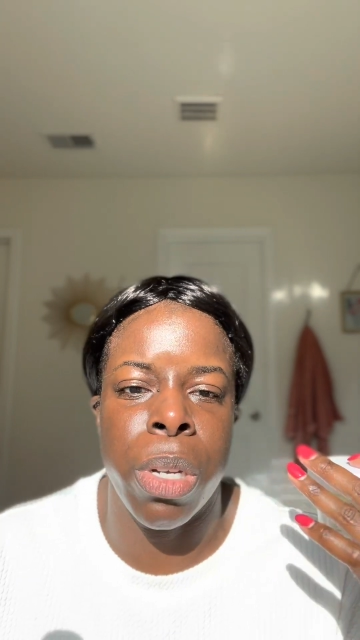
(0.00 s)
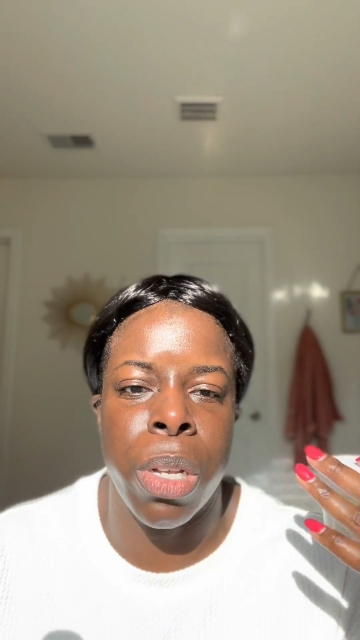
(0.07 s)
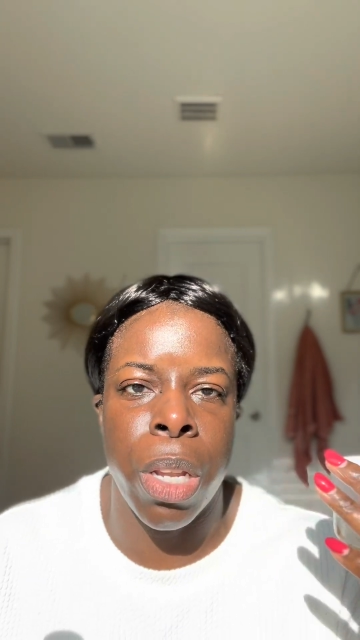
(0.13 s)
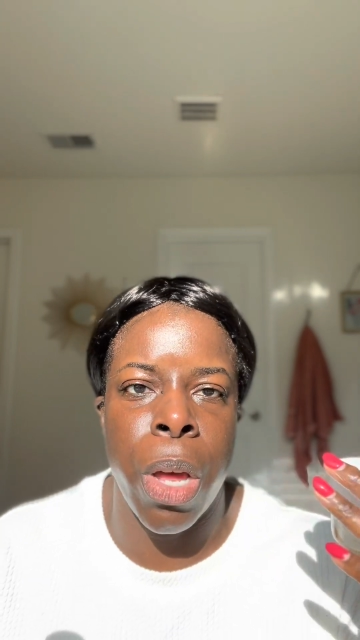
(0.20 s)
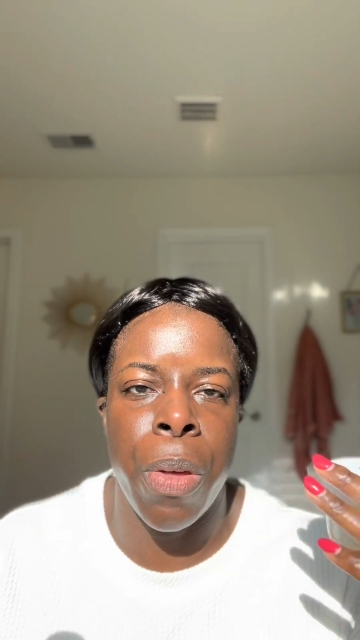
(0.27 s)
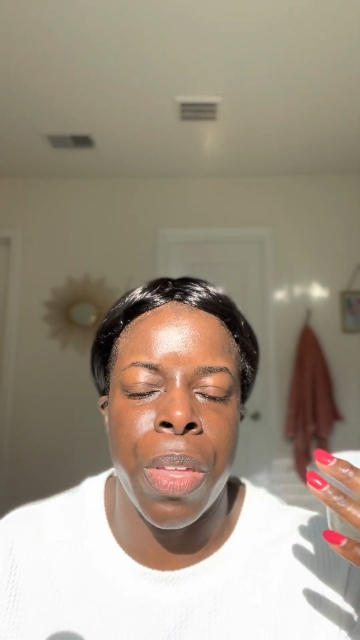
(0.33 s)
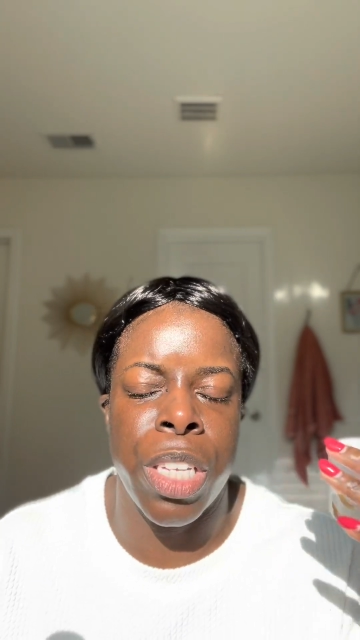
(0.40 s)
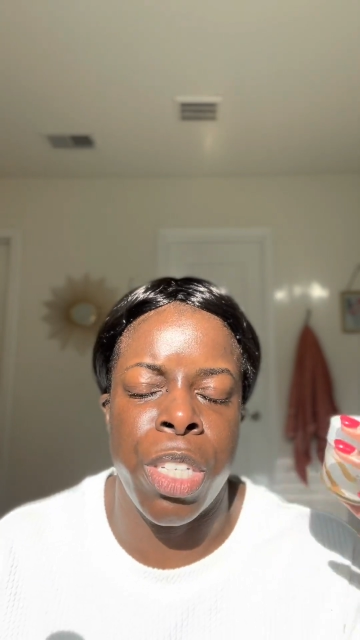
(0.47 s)

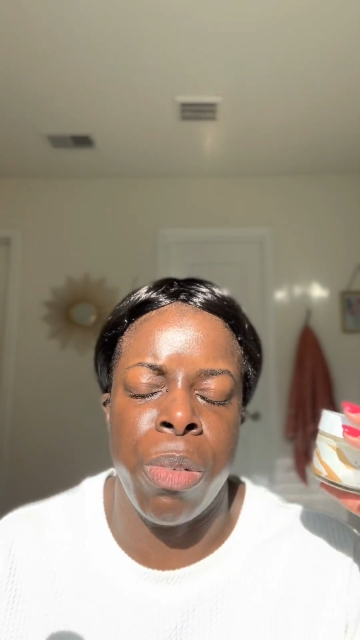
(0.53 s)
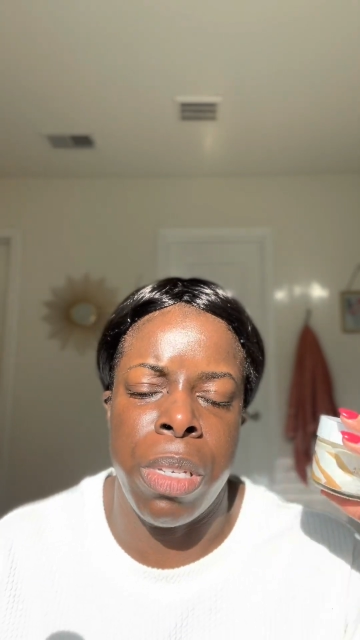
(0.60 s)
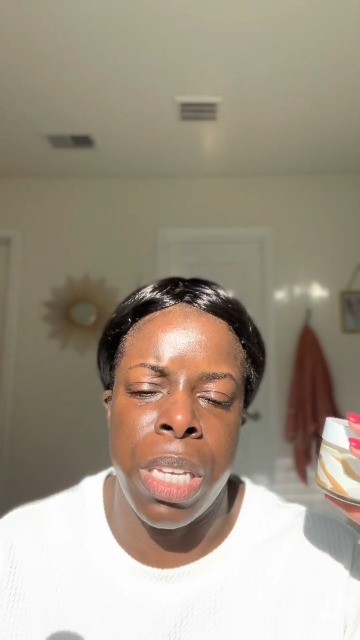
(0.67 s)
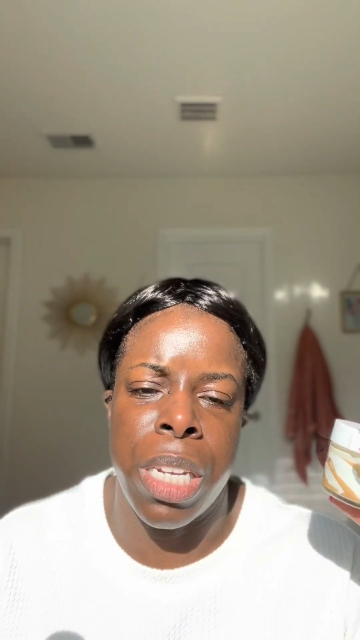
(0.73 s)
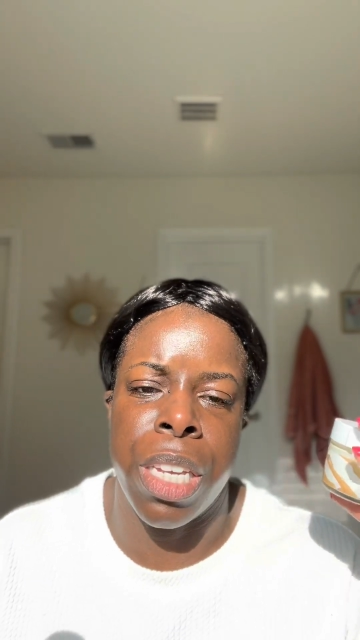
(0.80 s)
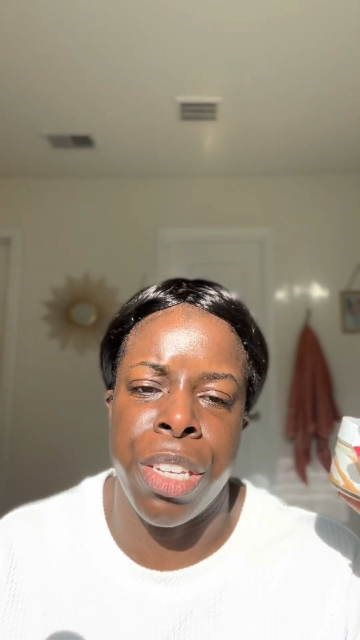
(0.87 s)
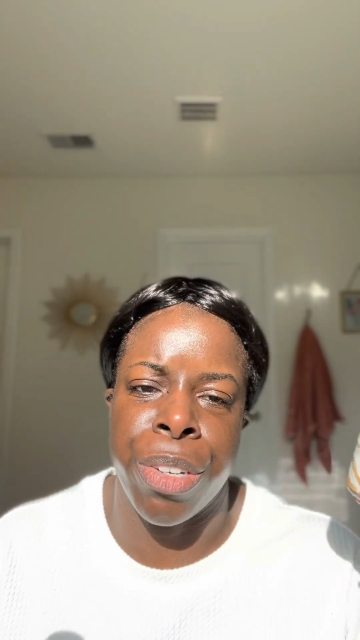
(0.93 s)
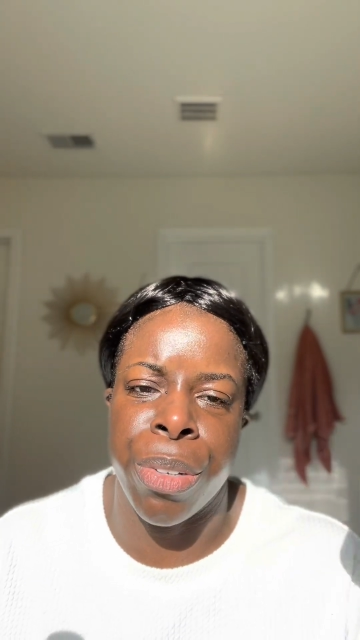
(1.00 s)
glow that you
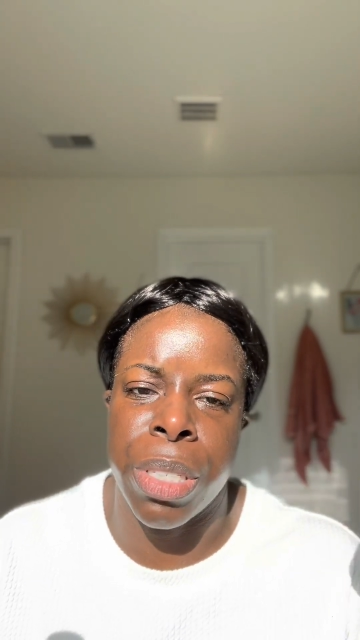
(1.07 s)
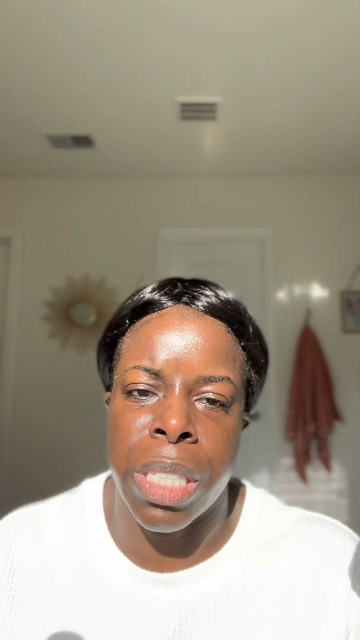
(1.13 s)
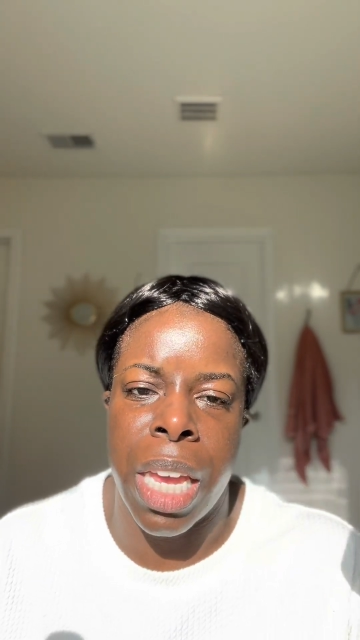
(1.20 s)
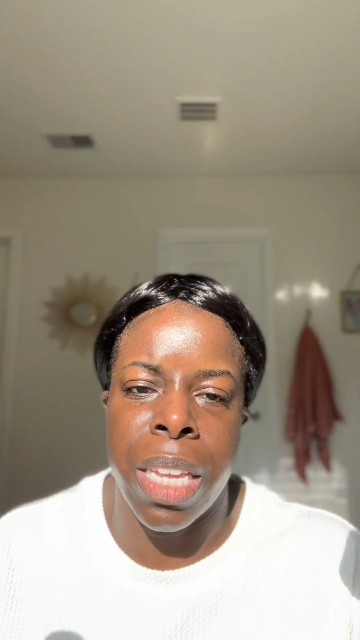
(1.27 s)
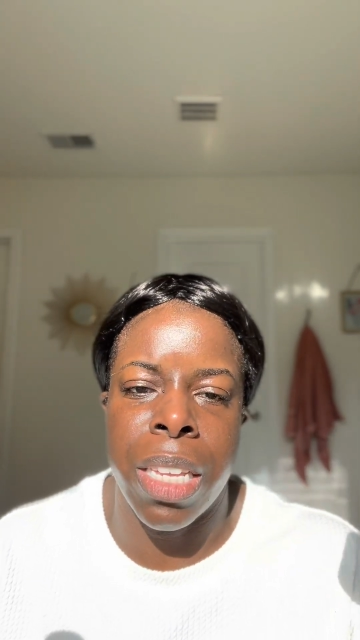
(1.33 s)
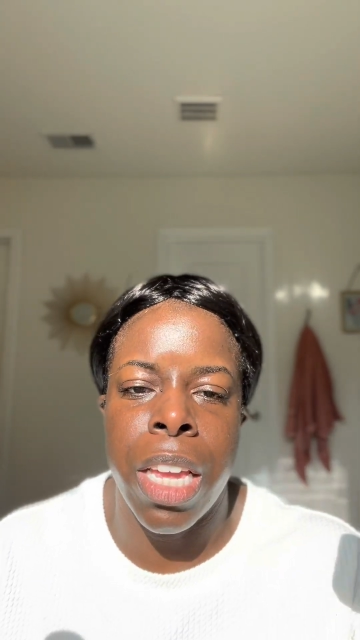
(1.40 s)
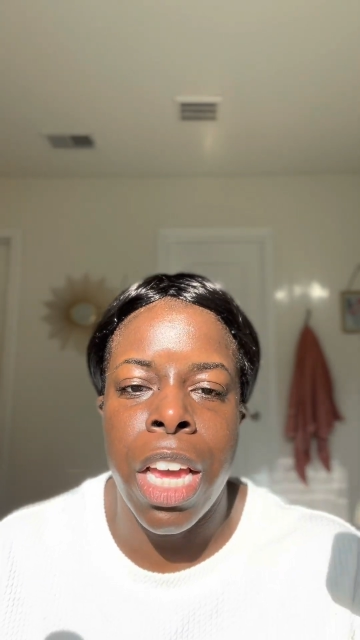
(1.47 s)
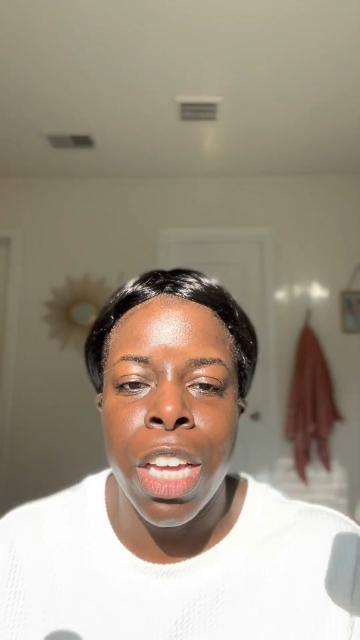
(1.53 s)
need in your
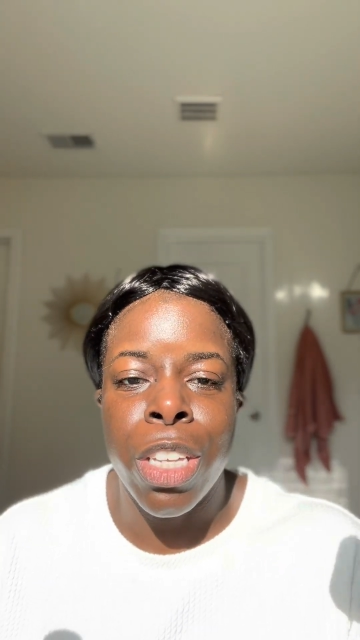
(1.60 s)
skin.